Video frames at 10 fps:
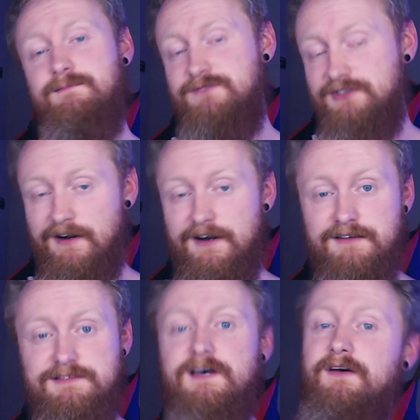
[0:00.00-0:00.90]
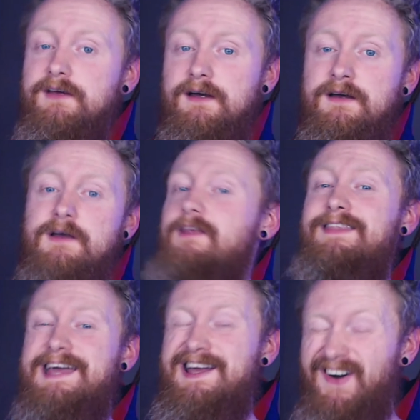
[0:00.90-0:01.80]
Sorry to tell you,
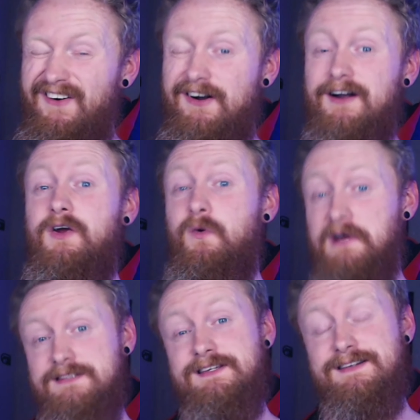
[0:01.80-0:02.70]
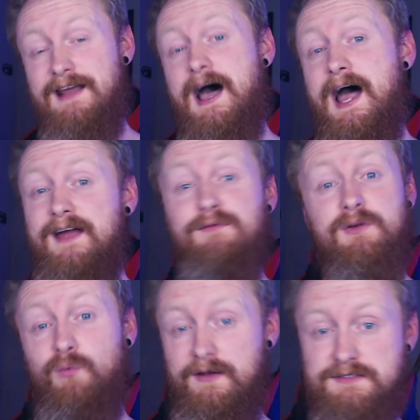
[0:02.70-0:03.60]
they are going to die every
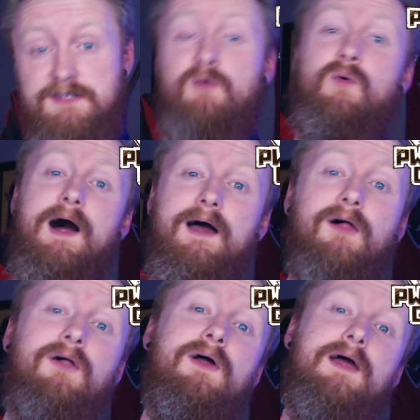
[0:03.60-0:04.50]
once in a while.